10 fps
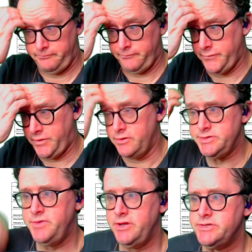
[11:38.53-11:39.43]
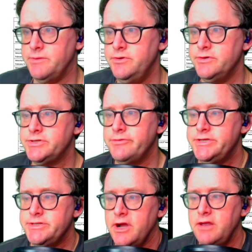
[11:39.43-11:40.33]
there's been some news
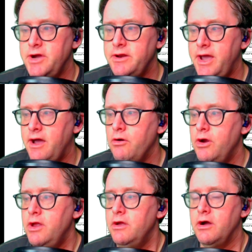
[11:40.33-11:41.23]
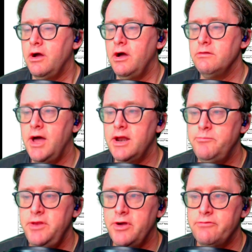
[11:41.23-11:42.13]
stories talking about how a lot of
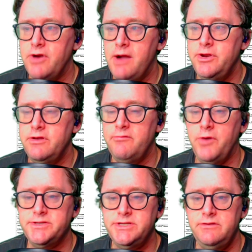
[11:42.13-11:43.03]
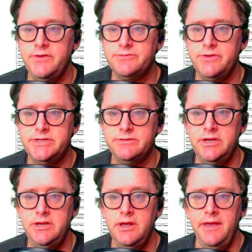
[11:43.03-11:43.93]
people on Robinhood have bought TVIX
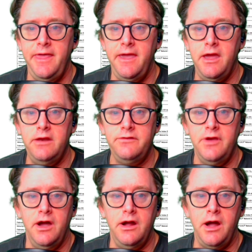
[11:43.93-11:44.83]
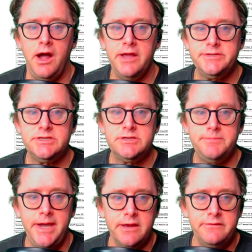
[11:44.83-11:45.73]
recently. And I
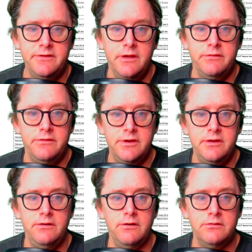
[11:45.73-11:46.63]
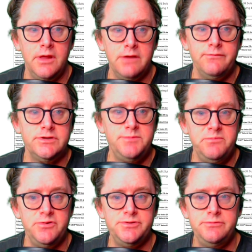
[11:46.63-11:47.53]
suspect that a lot of those
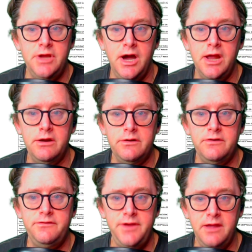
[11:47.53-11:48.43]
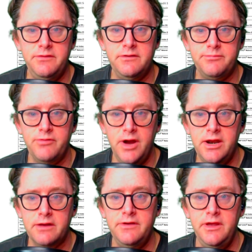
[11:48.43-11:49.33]
people do not understand this
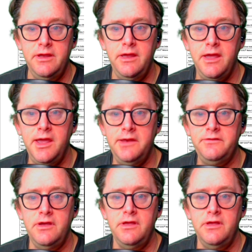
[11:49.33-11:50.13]
product. And